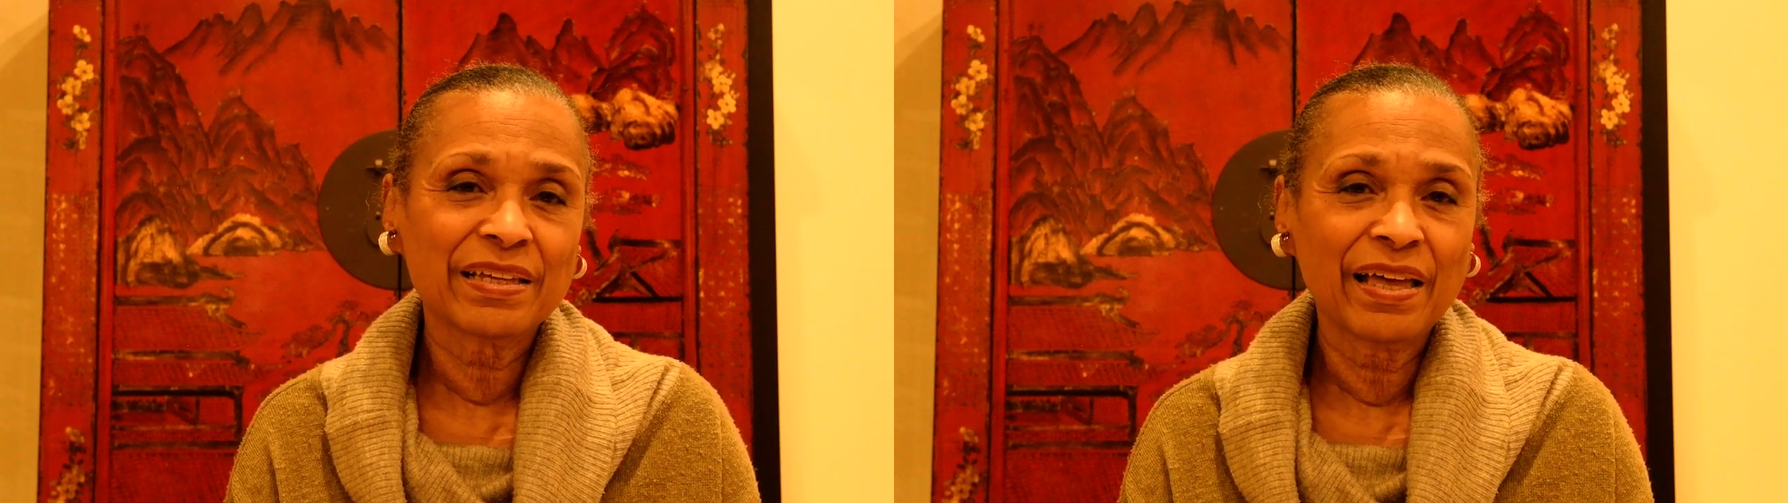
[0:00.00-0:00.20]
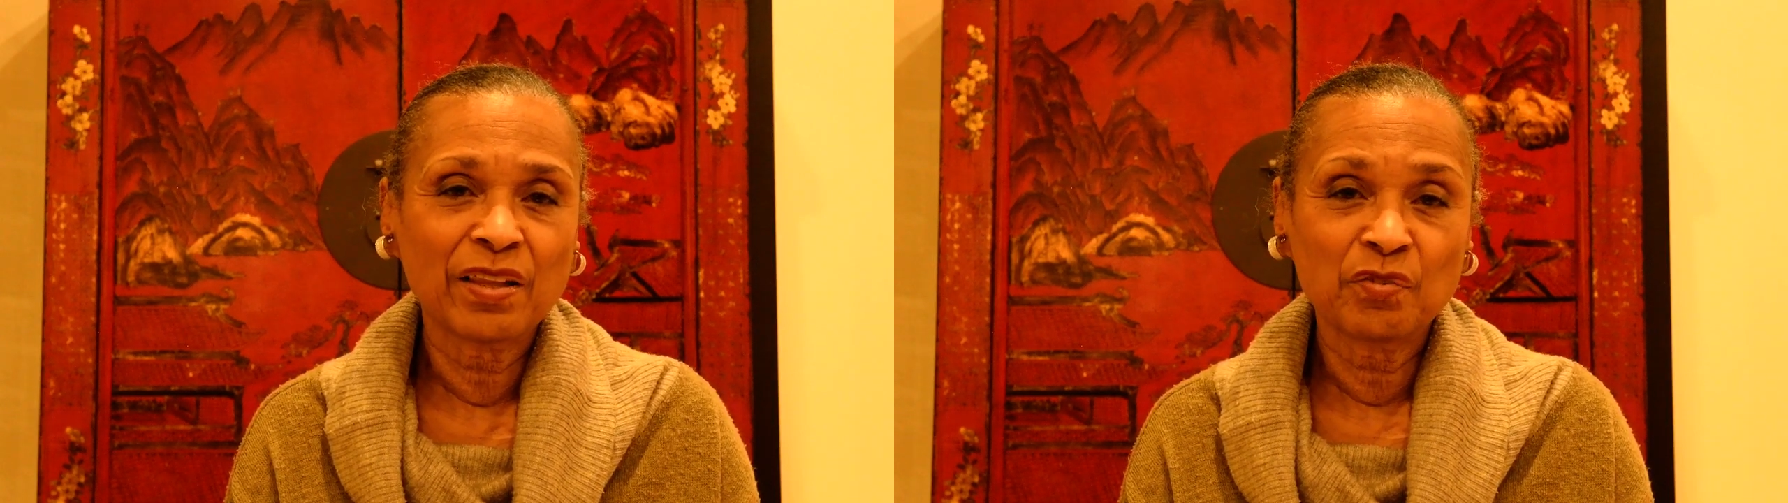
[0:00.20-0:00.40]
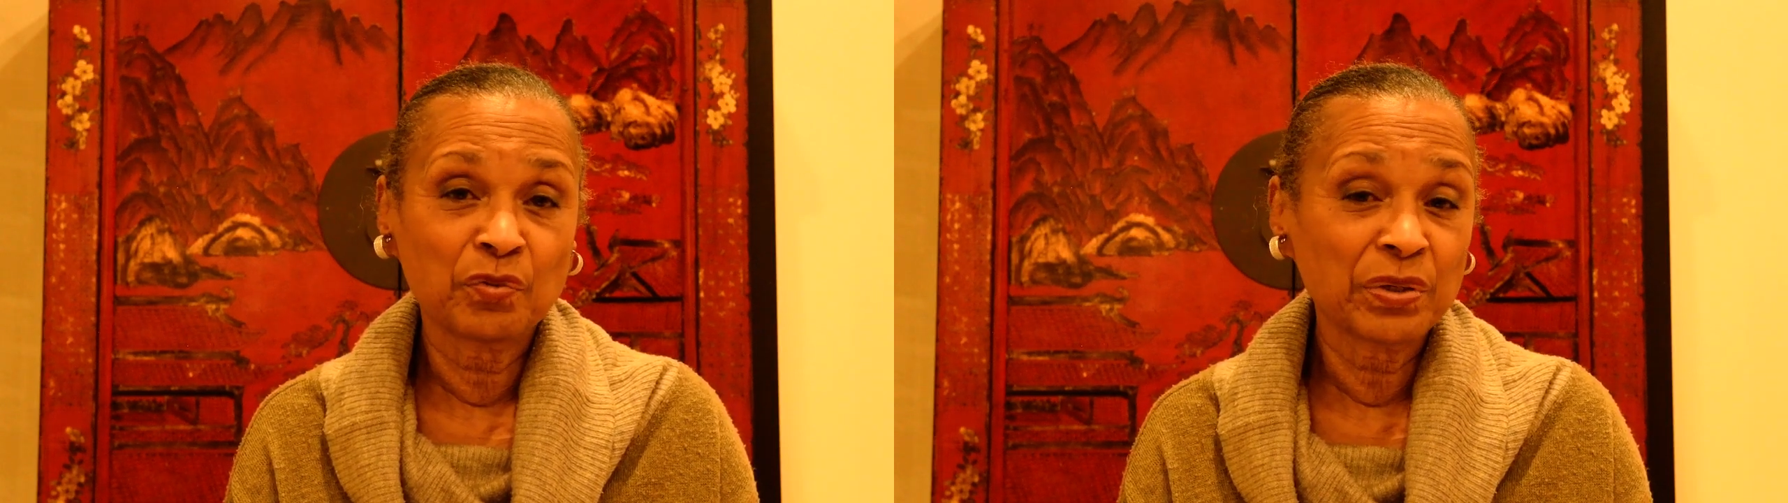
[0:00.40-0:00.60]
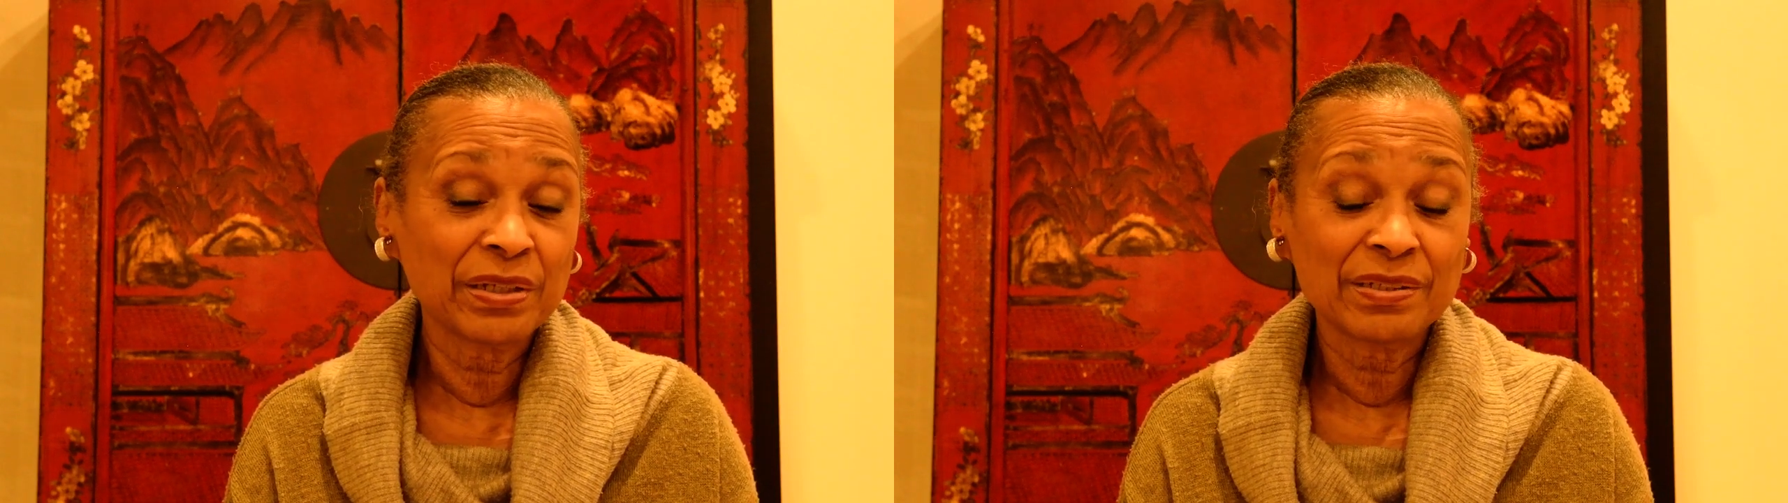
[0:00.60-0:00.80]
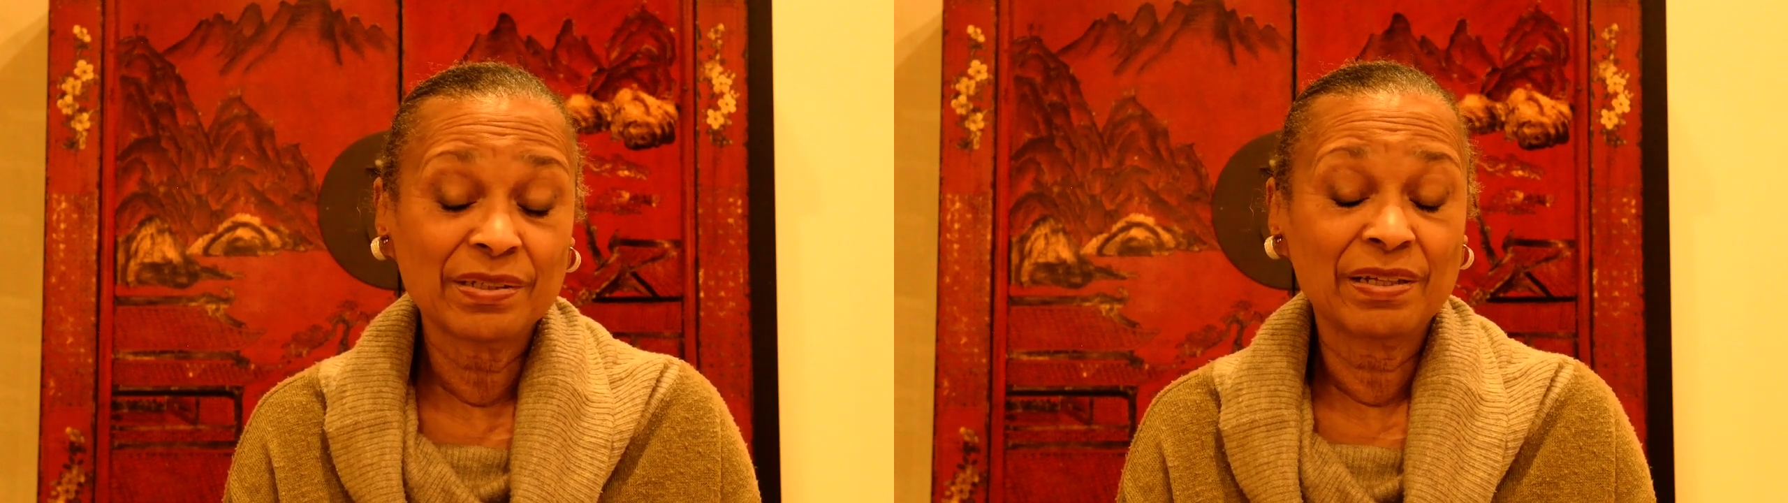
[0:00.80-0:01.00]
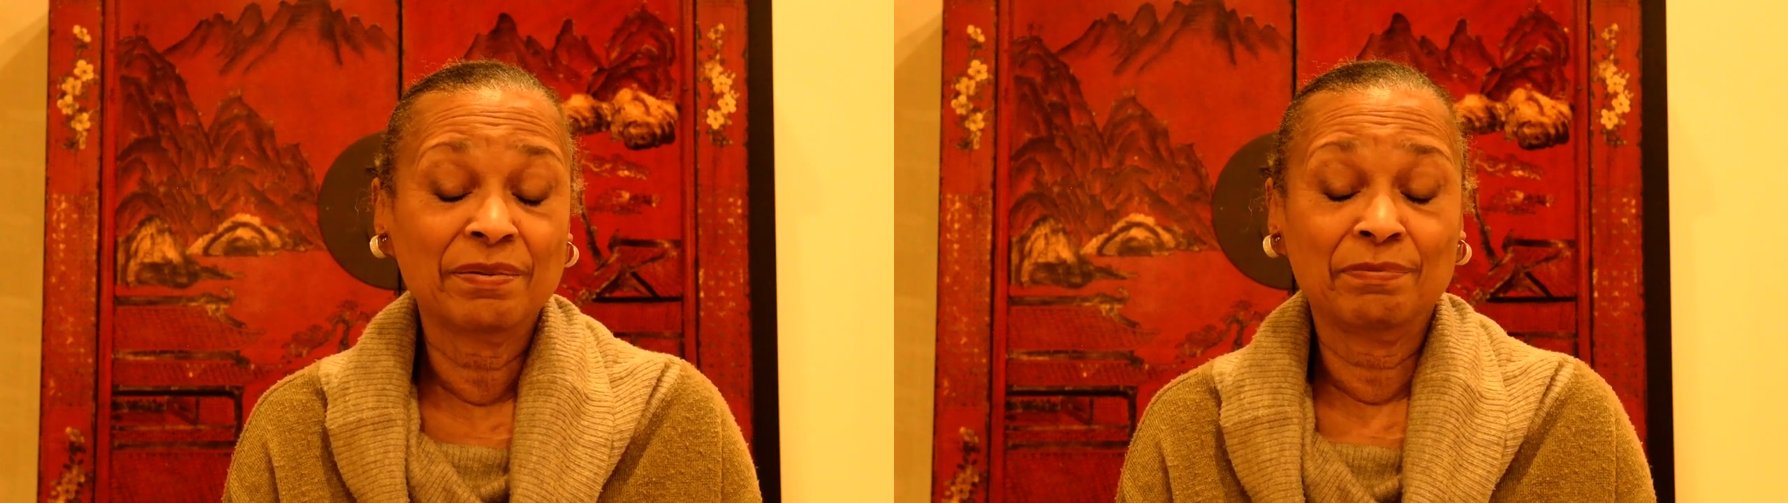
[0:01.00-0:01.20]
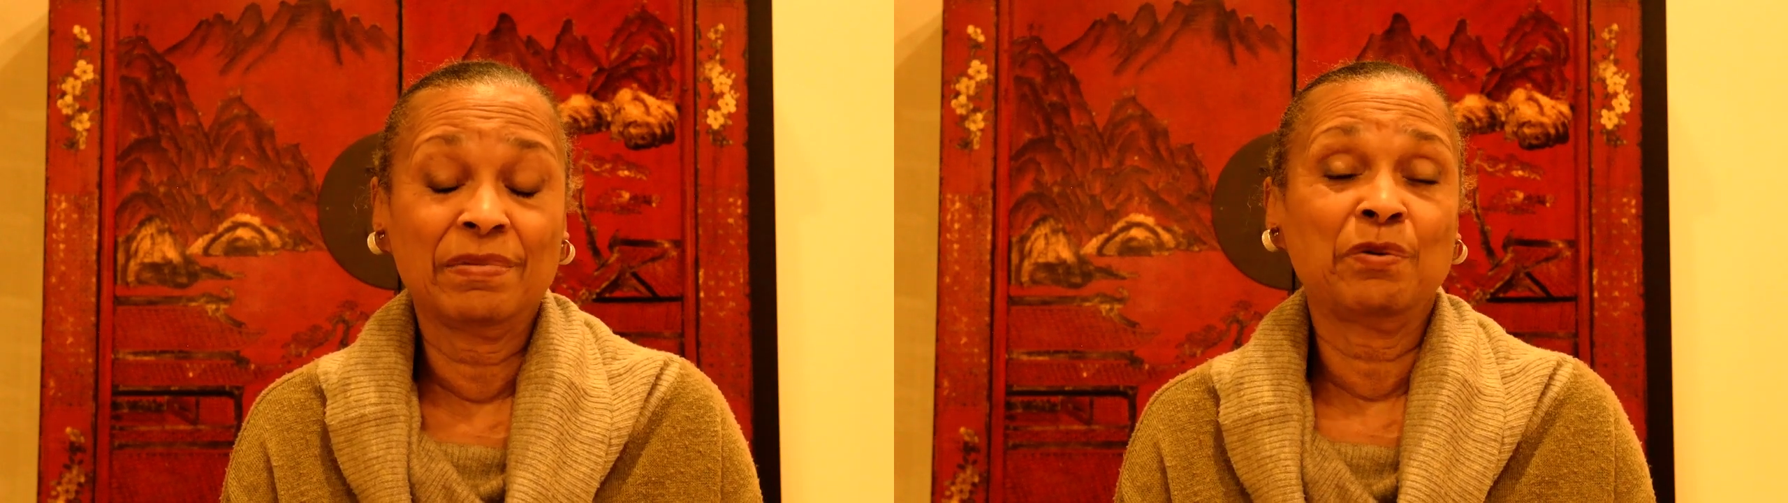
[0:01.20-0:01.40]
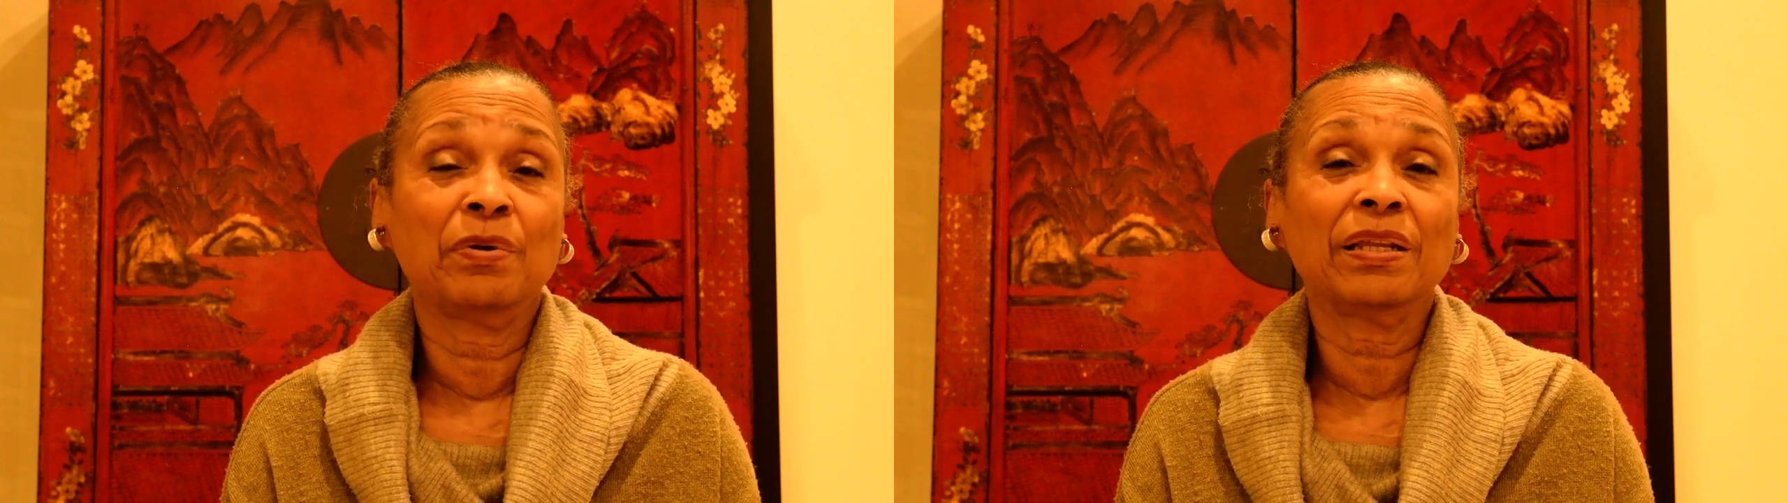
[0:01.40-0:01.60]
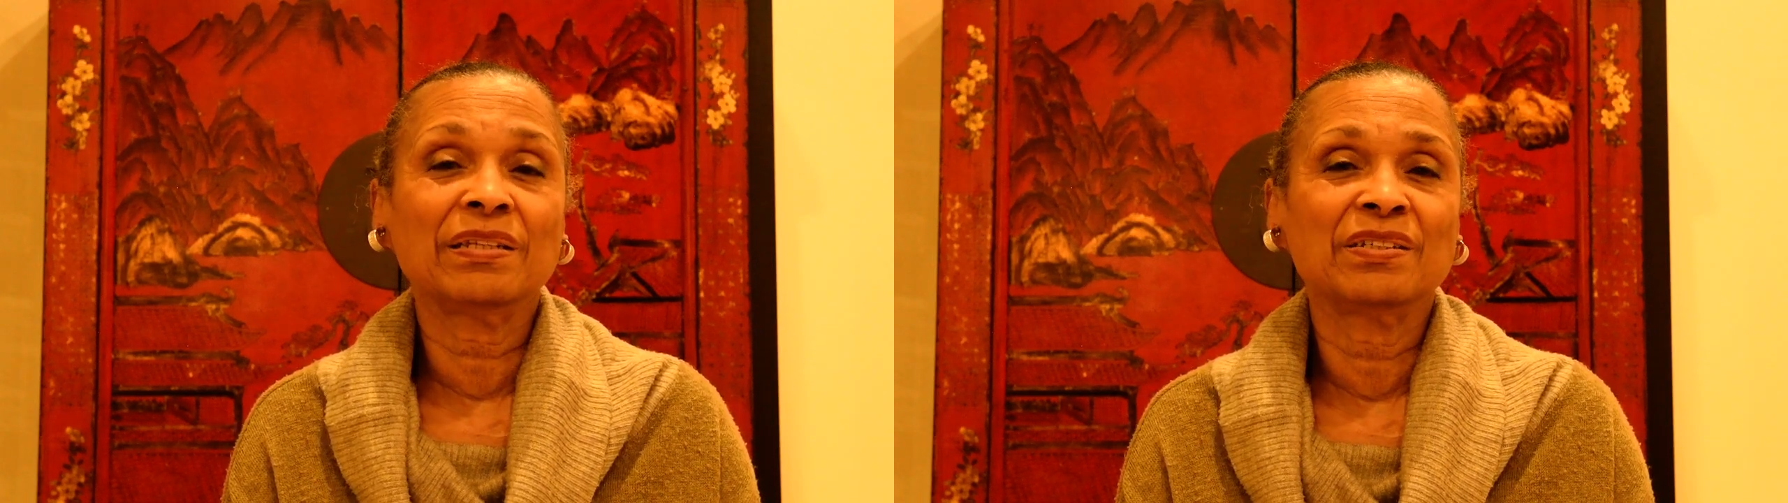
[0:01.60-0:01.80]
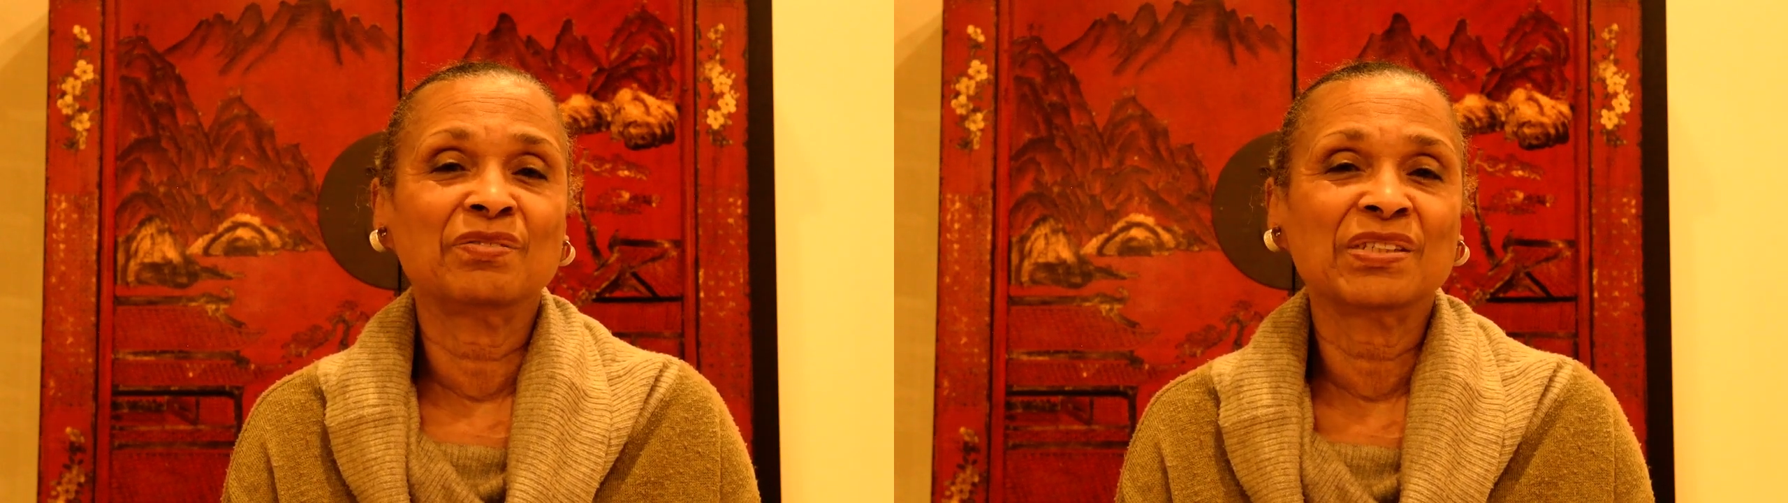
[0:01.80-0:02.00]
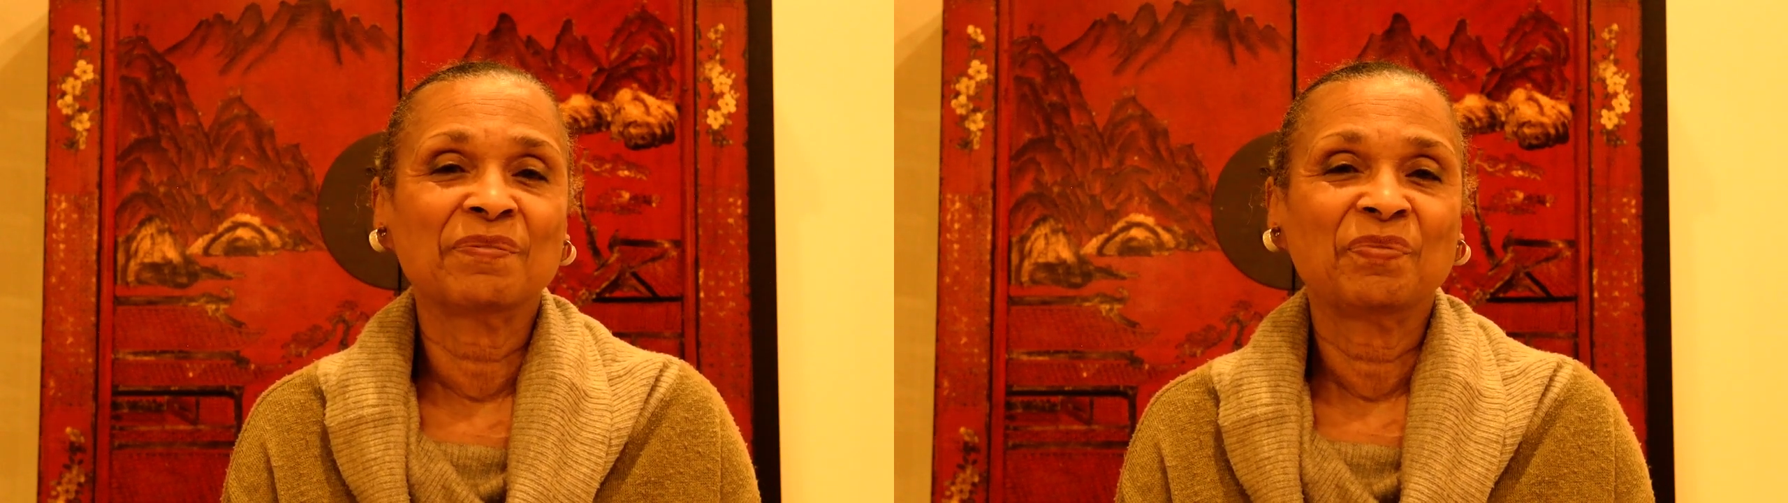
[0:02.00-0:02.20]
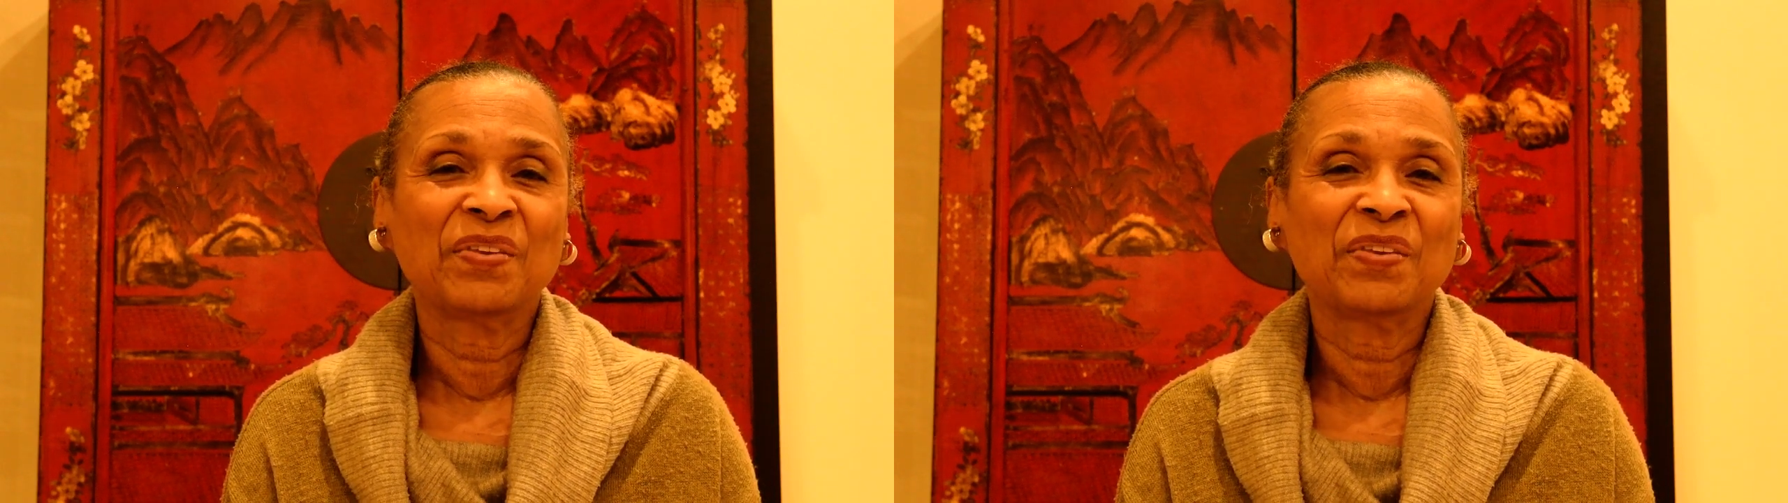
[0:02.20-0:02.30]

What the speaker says: California to see my relatives,